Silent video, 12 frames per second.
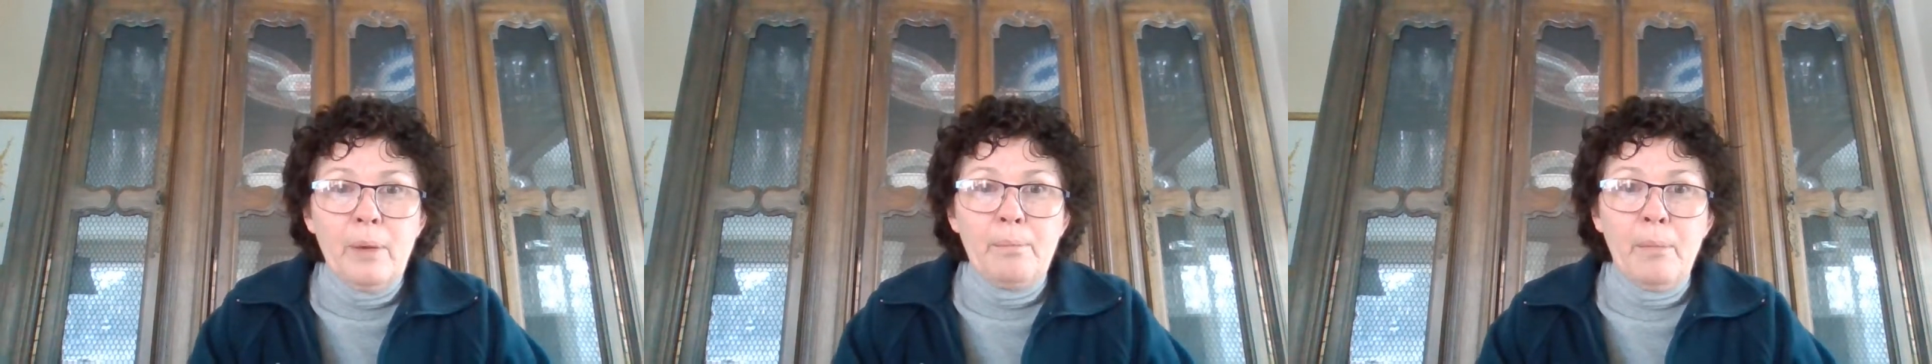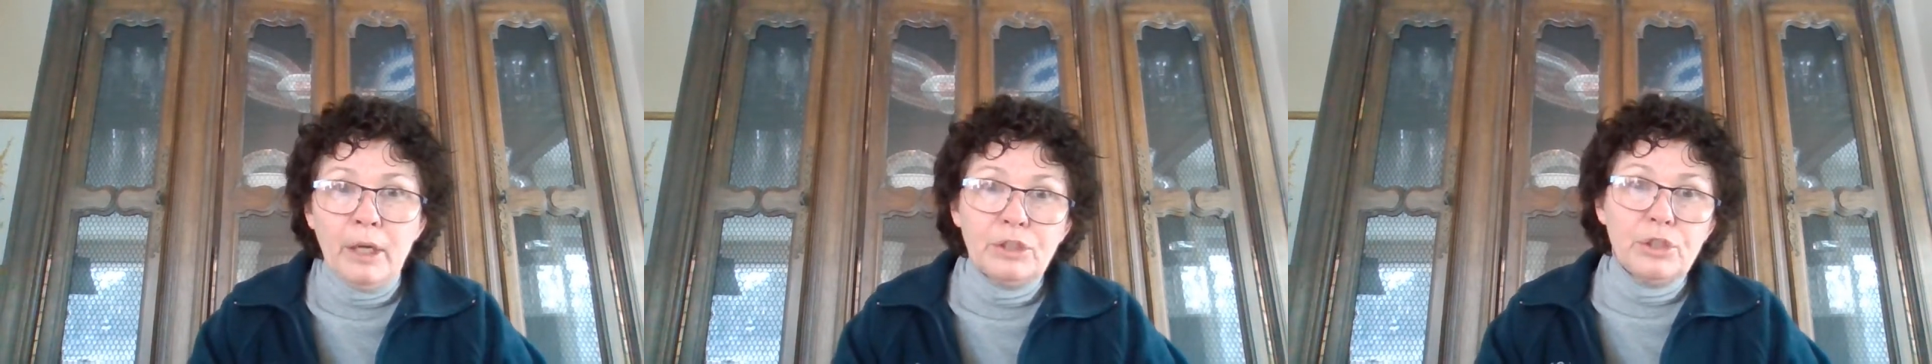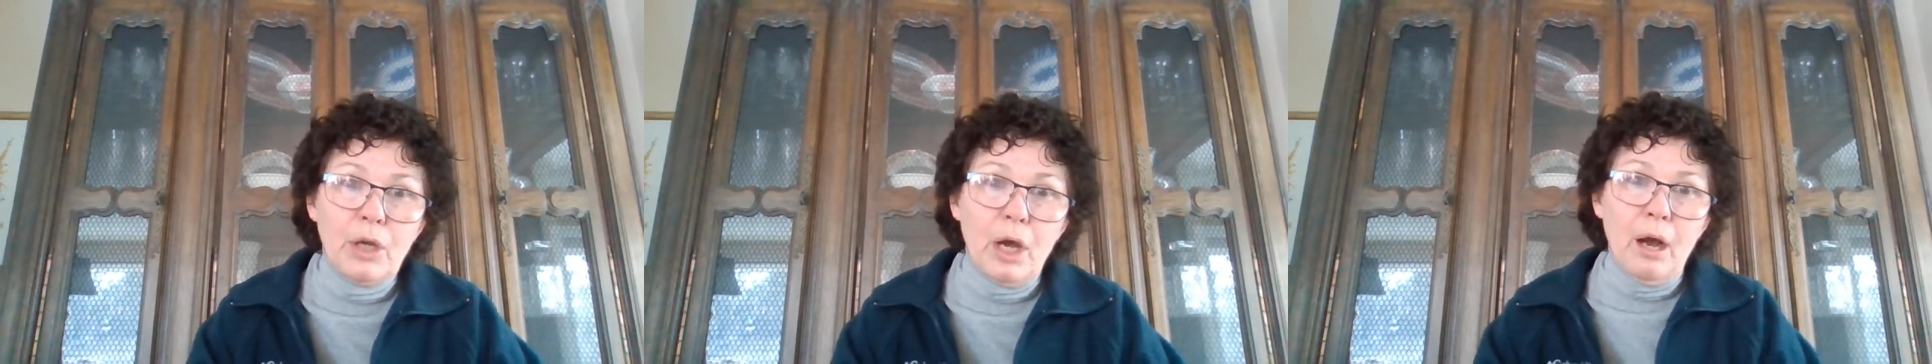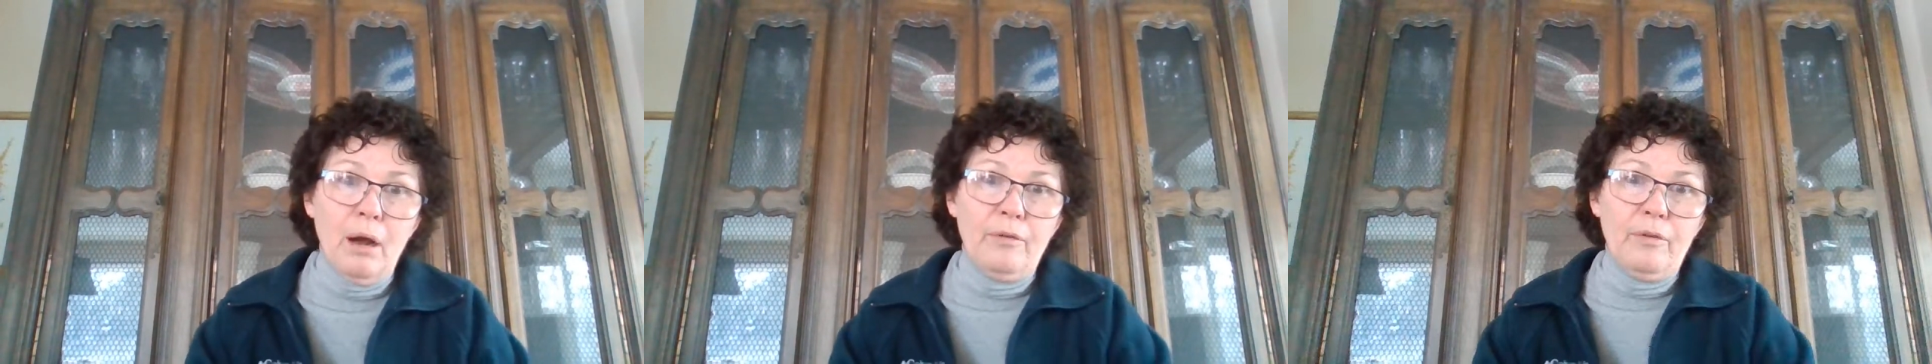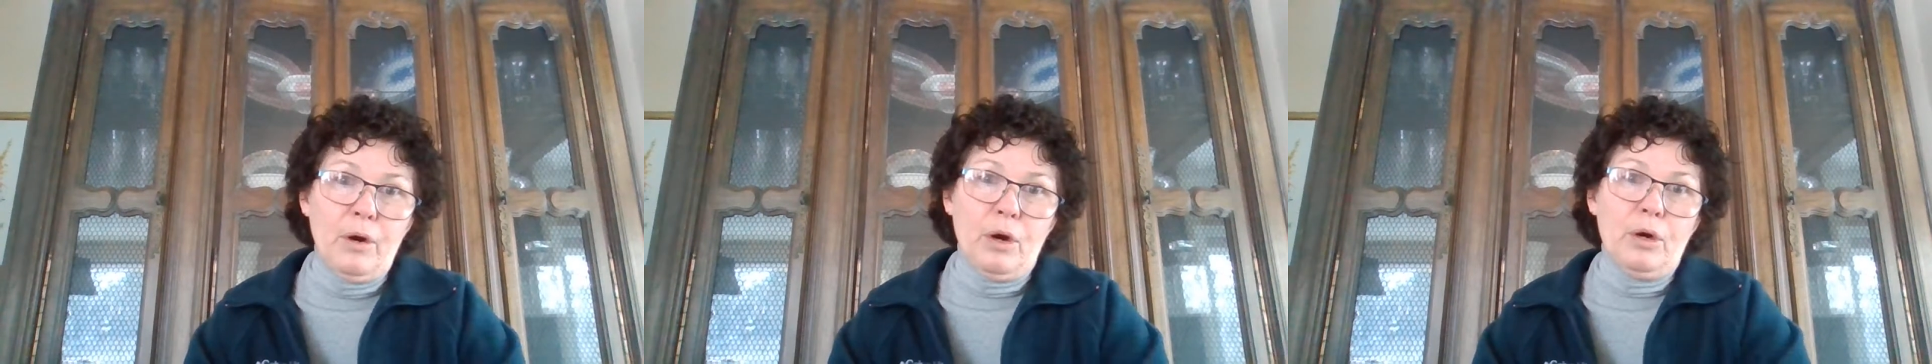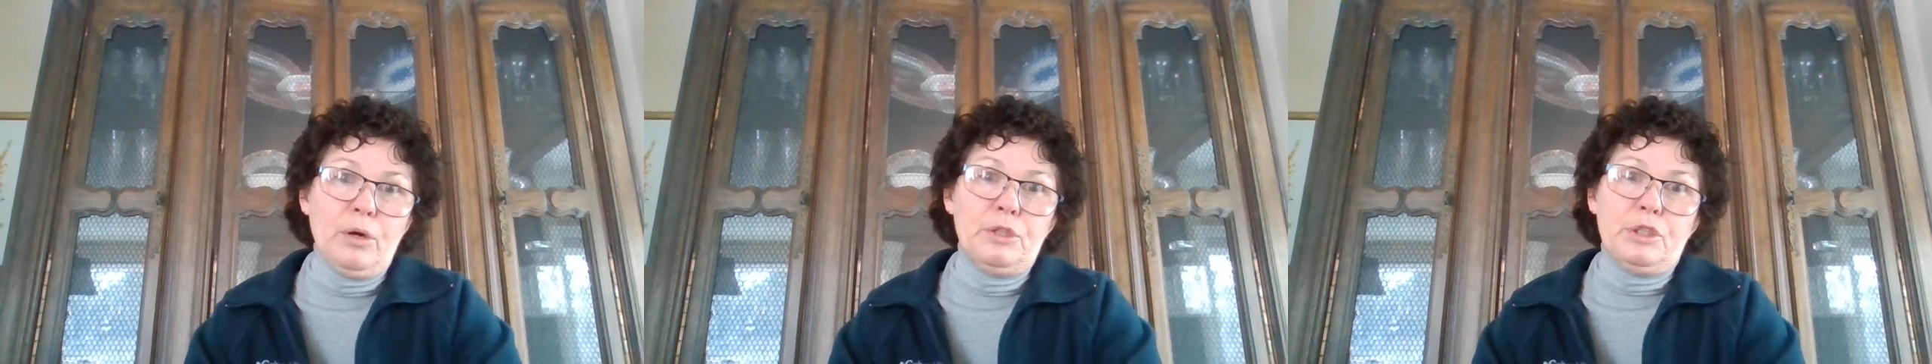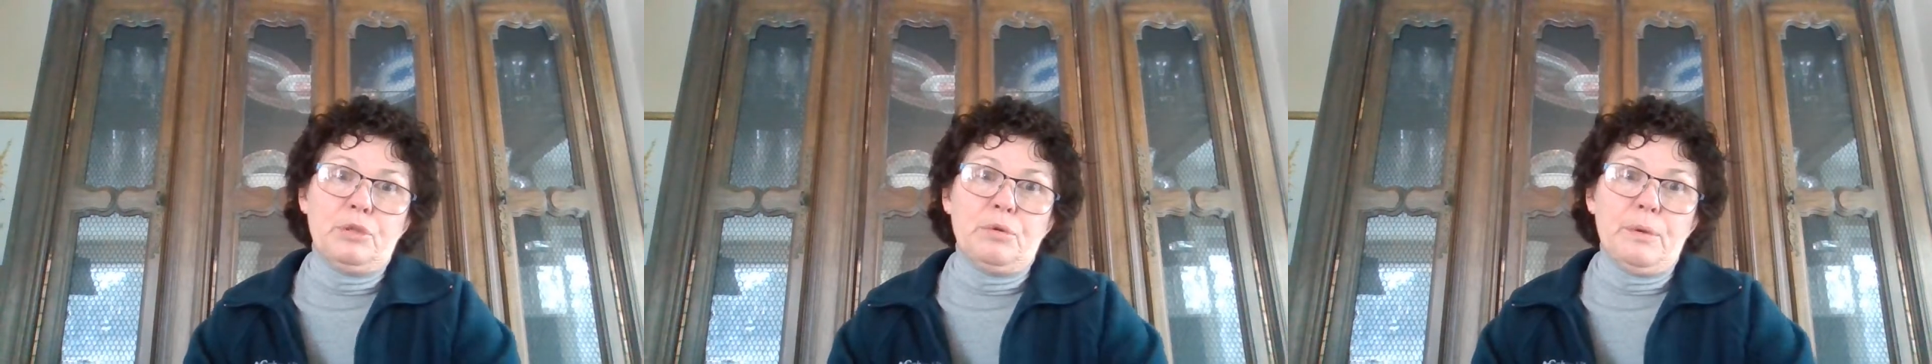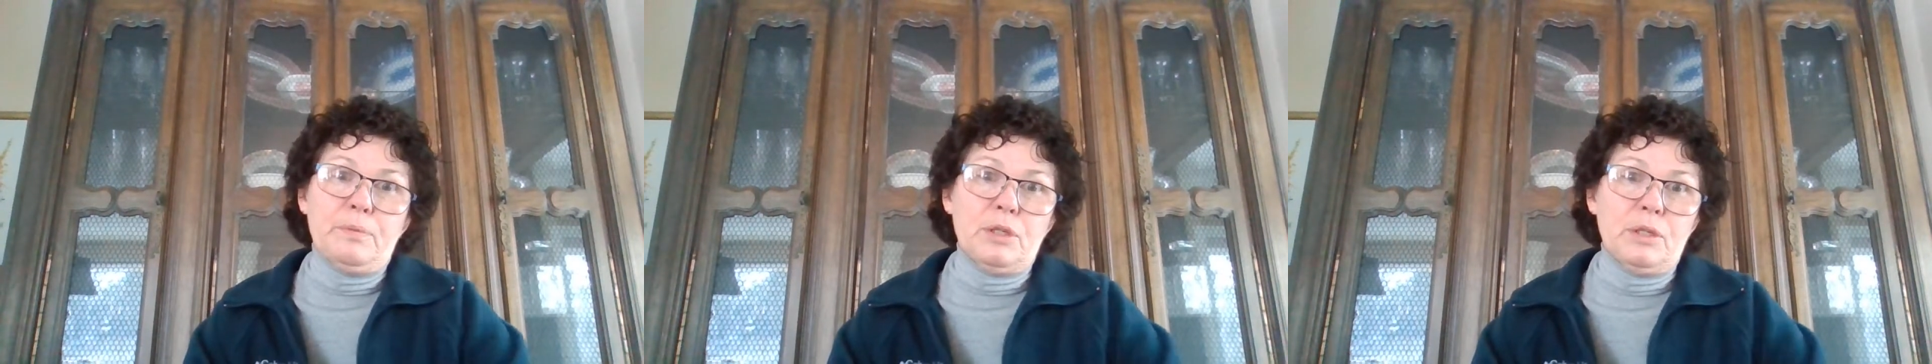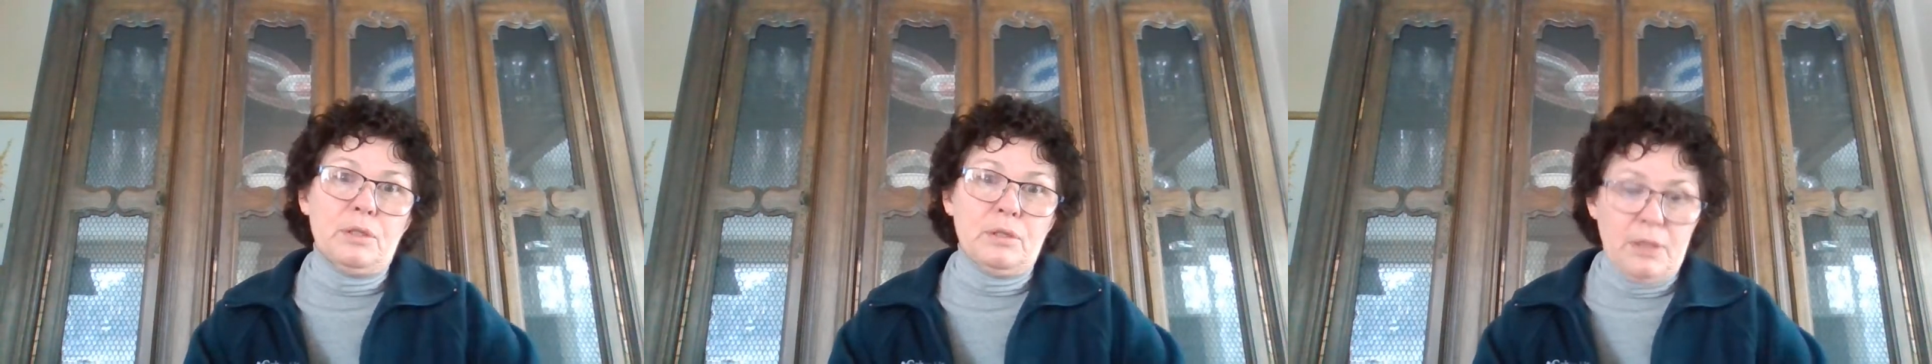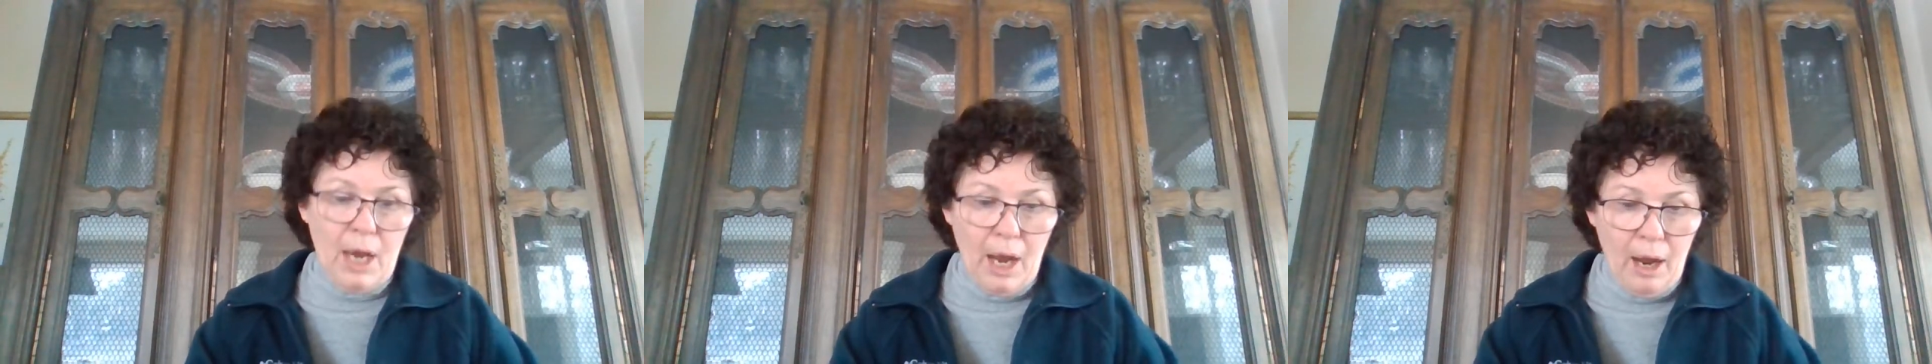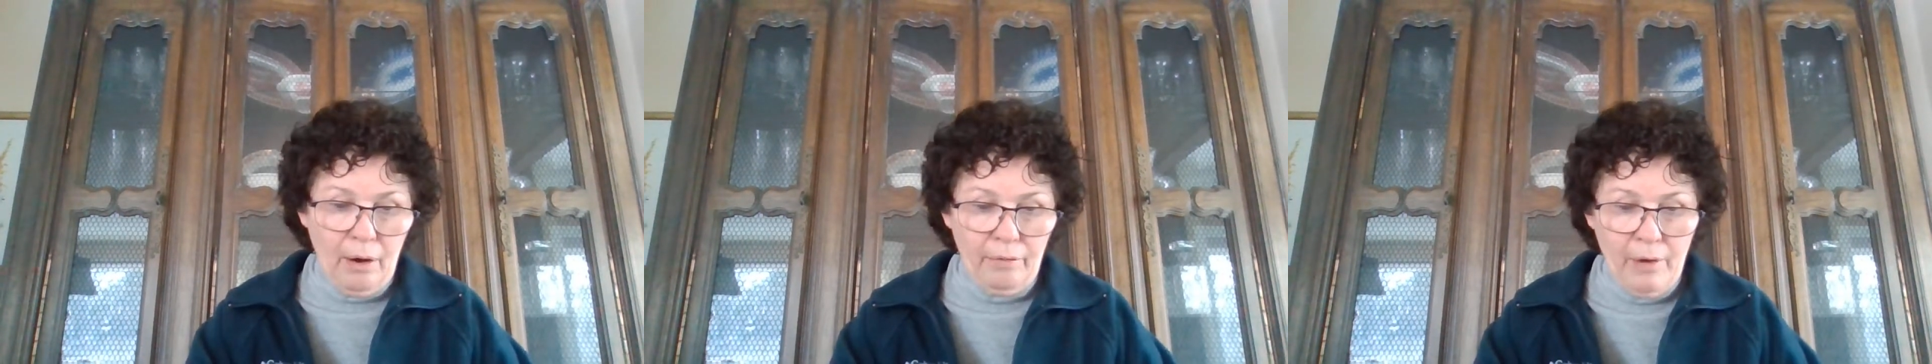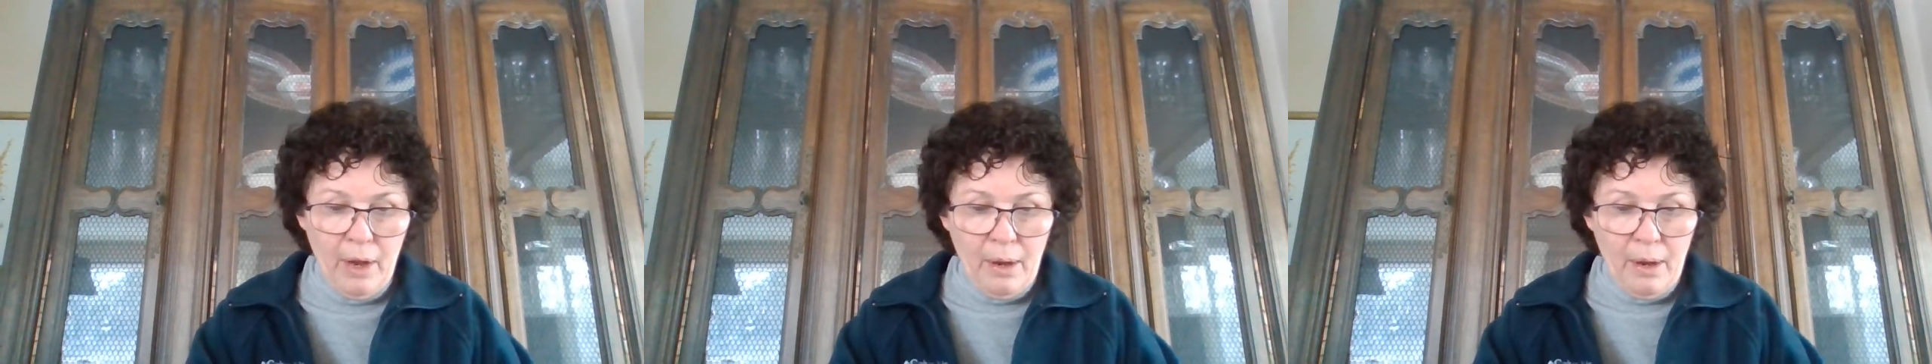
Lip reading: Much of her descriptions of